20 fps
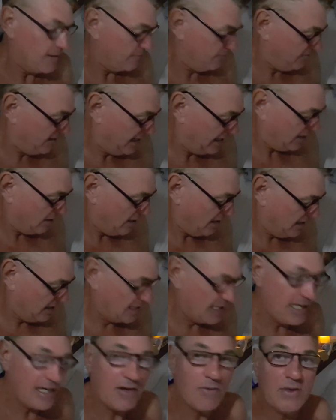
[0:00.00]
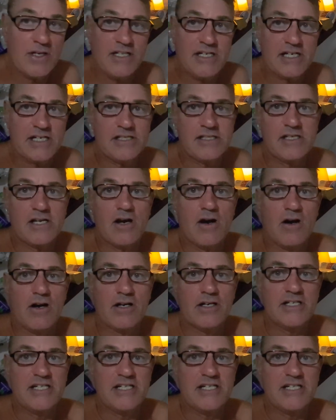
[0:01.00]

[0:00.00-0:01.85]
In fact, I think we just got